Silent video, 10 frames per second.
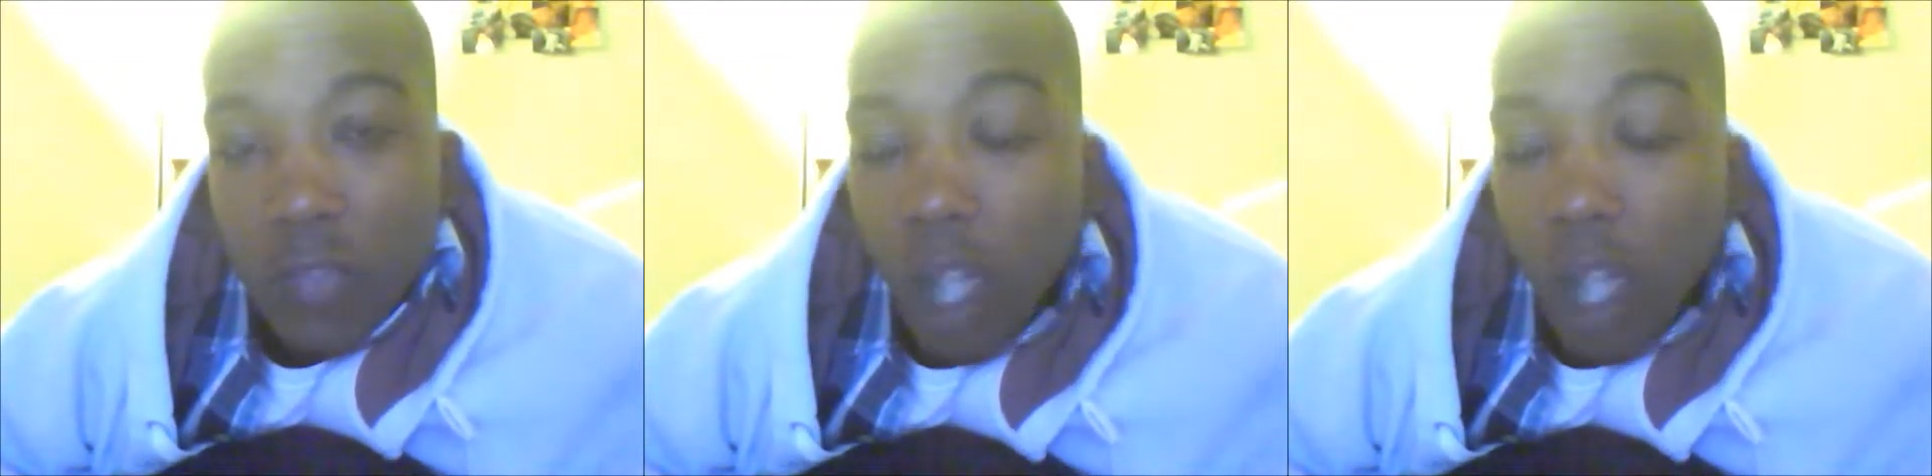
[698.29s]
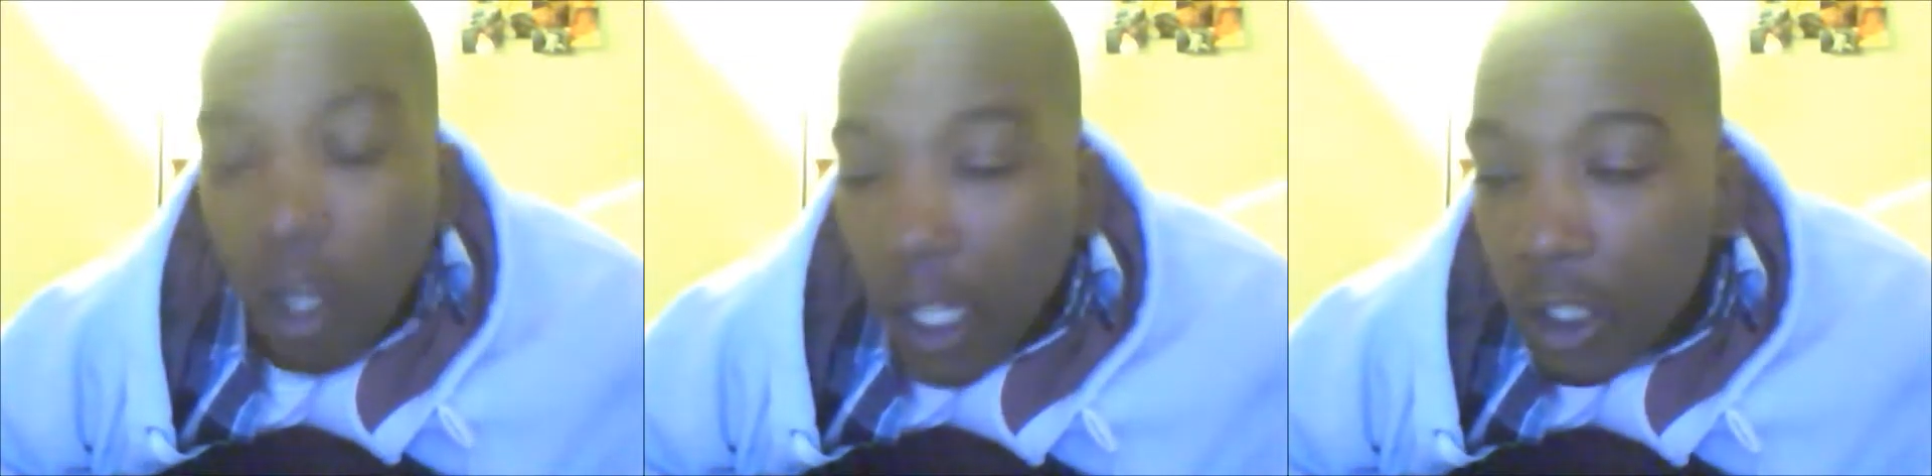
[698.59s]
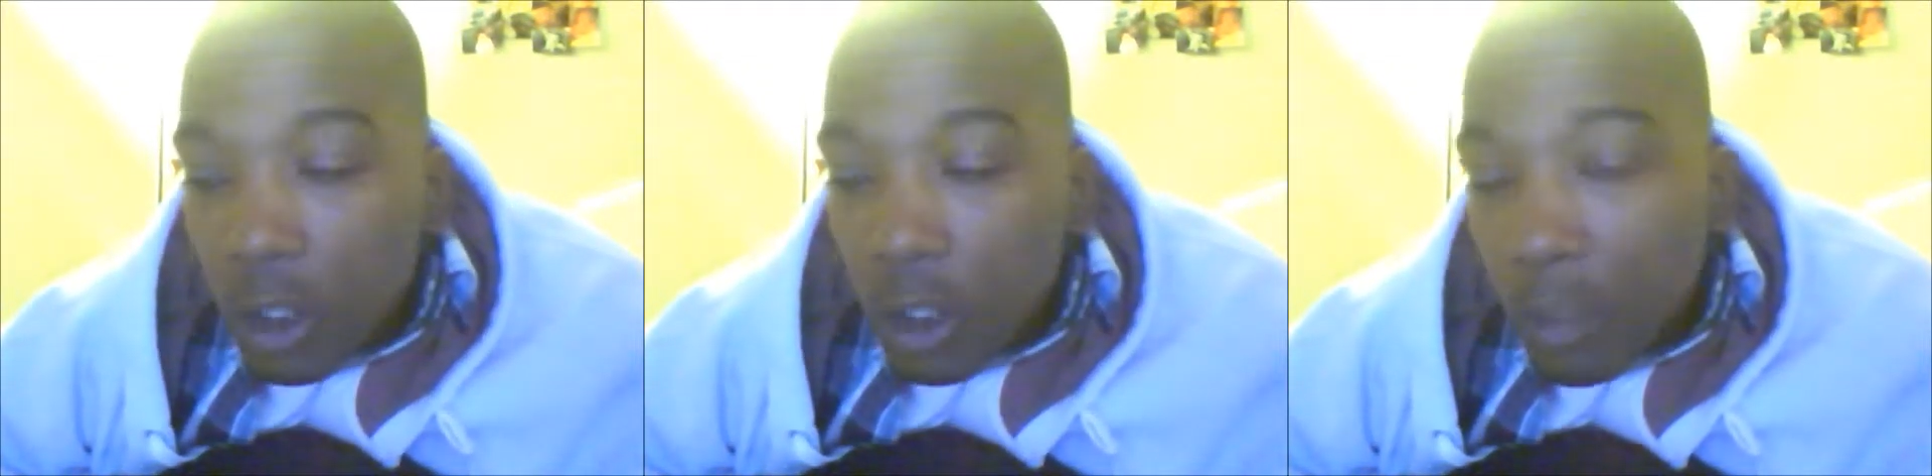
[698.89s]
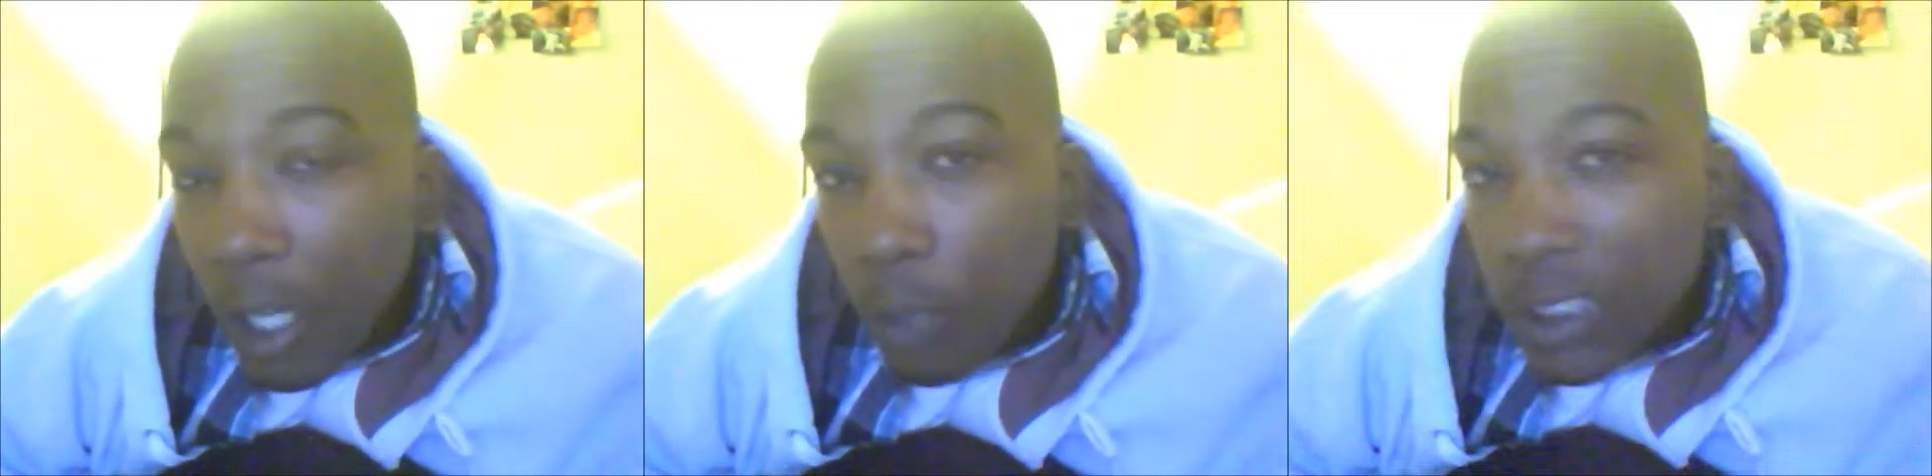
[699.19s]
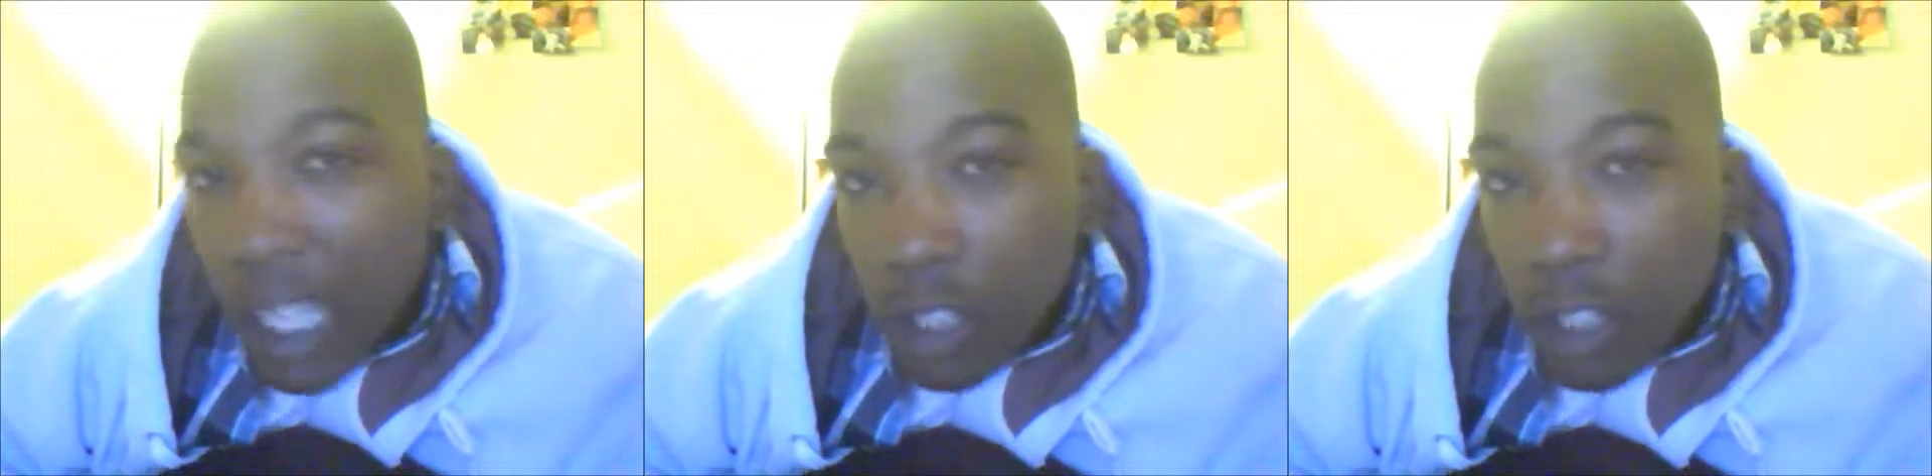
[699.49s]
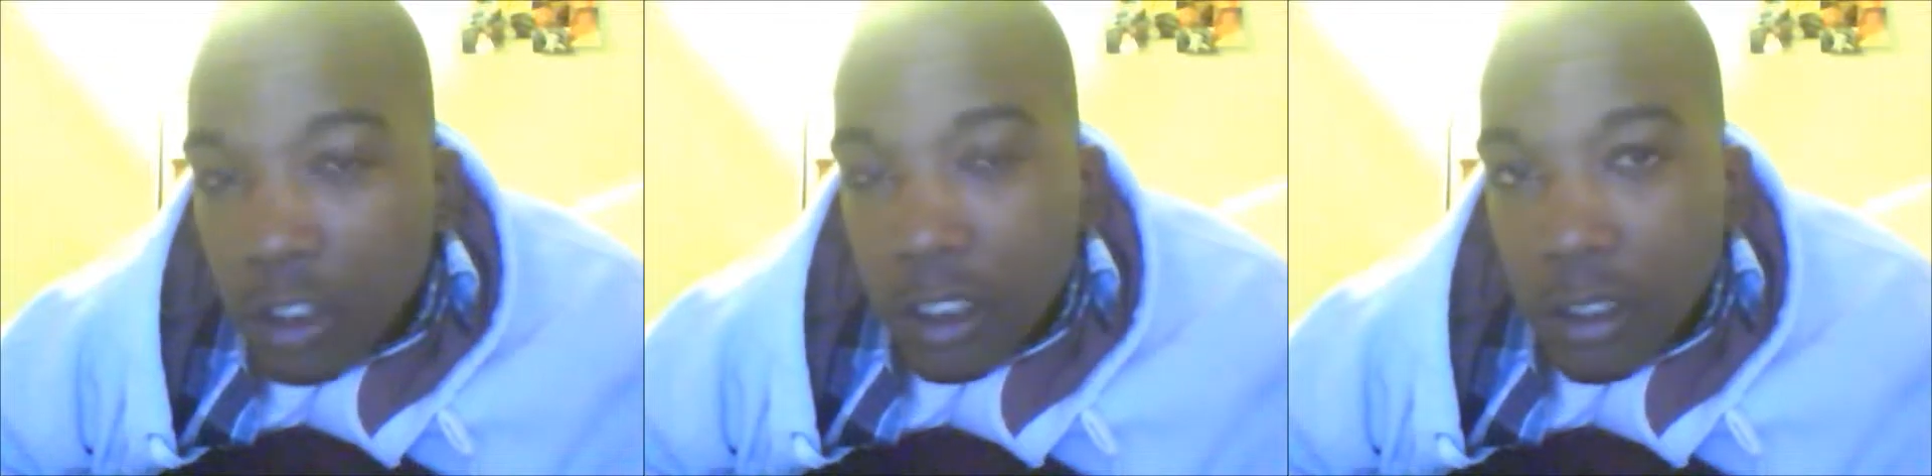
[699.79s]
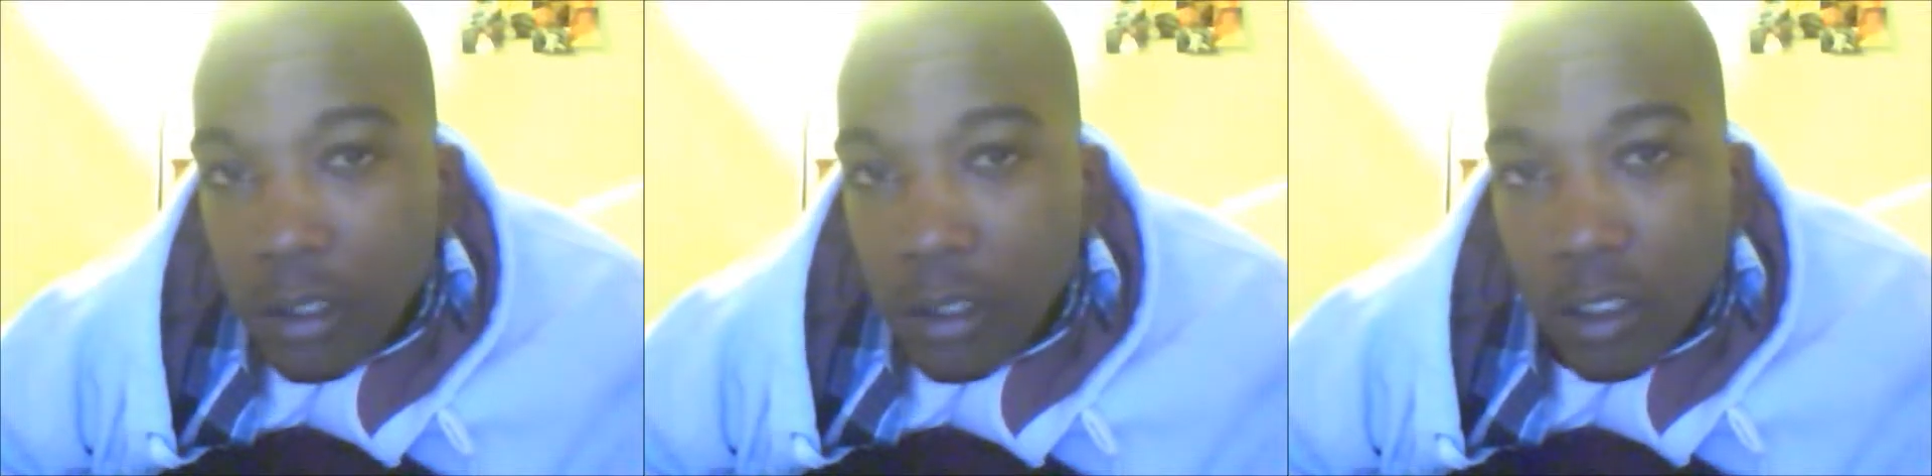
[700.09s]
All I knew about was algae
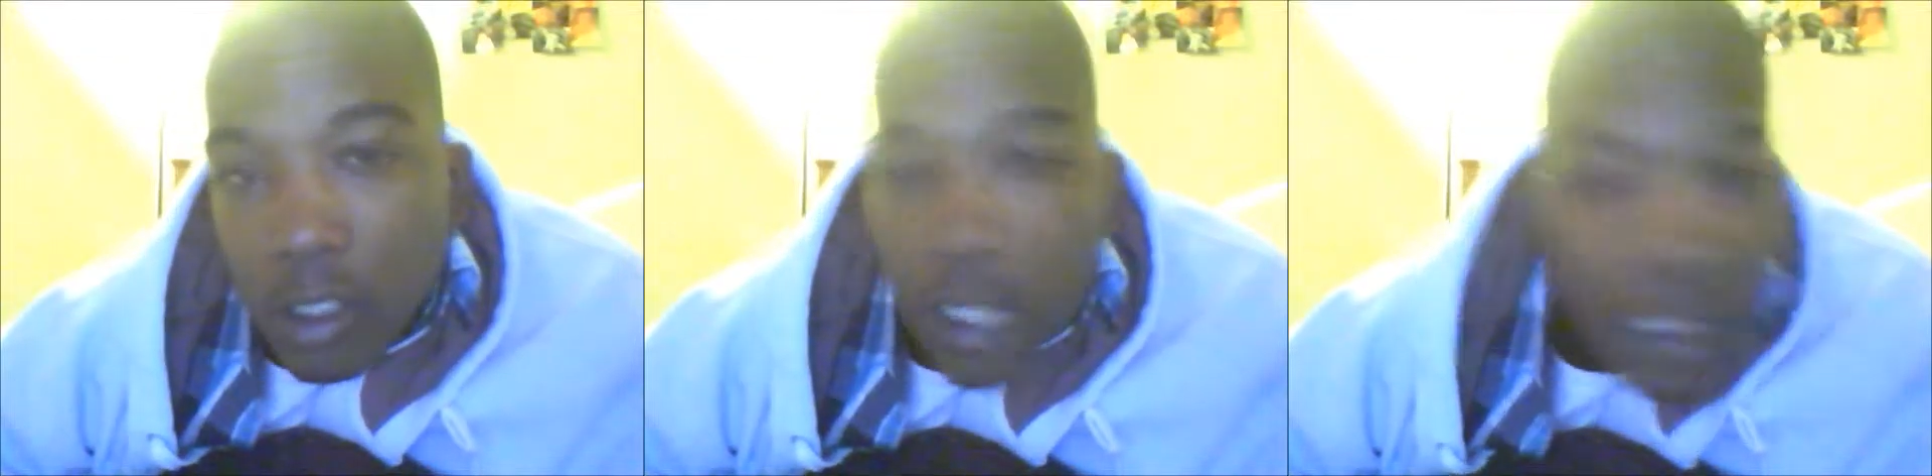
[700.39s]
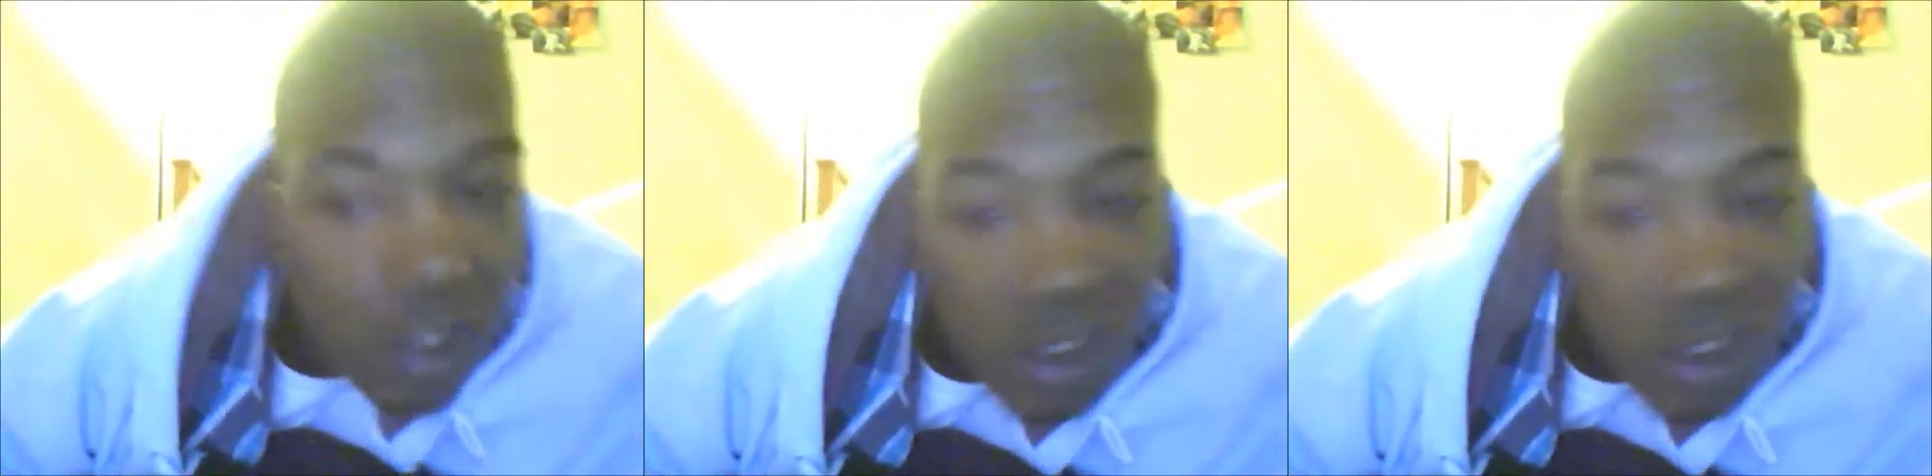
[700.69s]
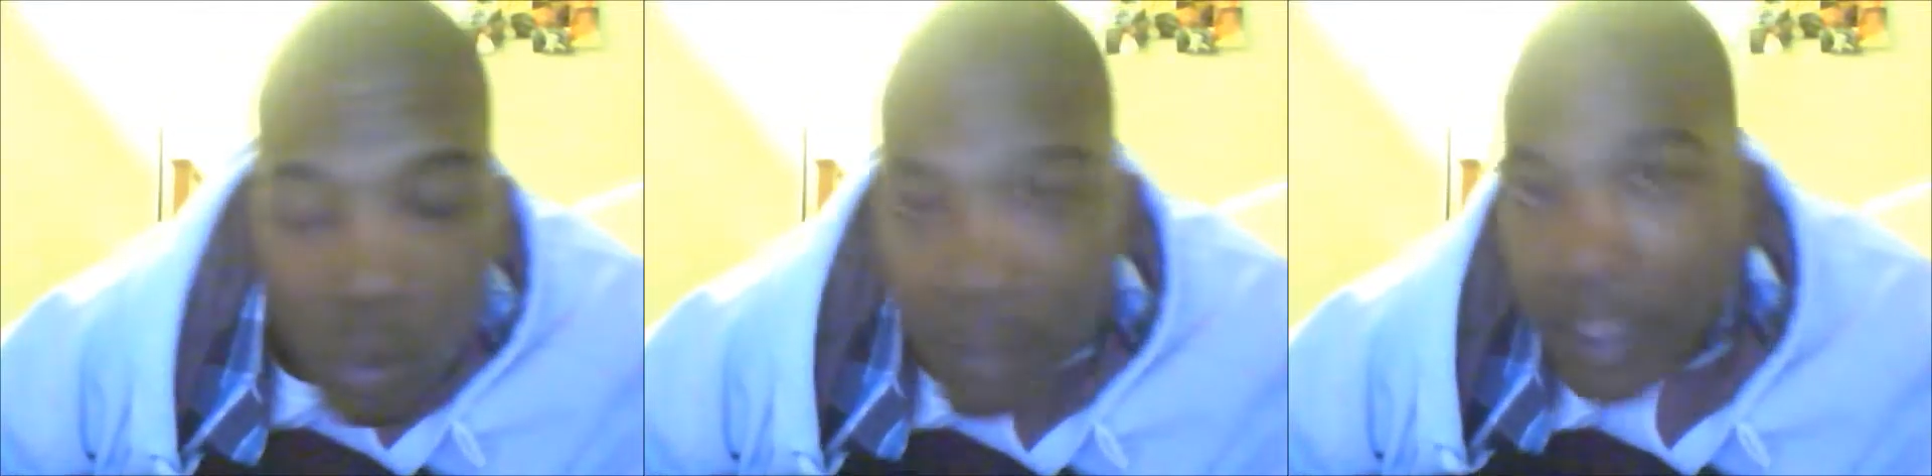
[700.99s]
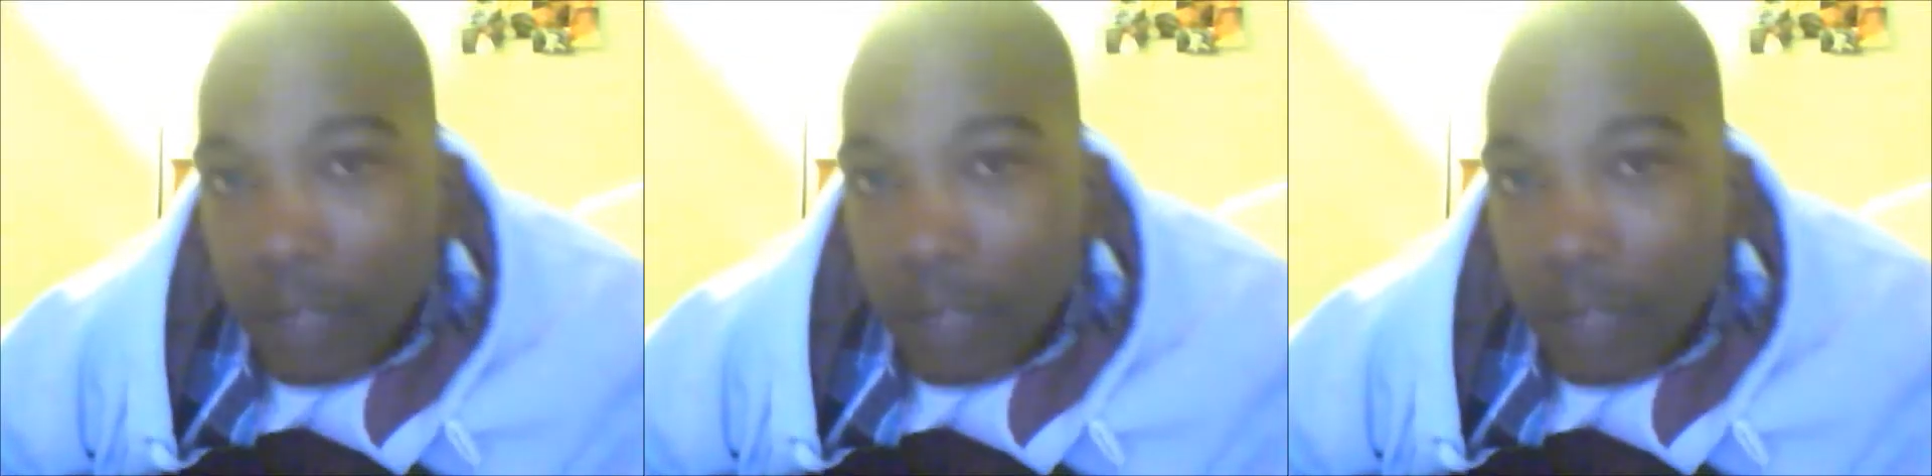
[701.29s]
and swimming.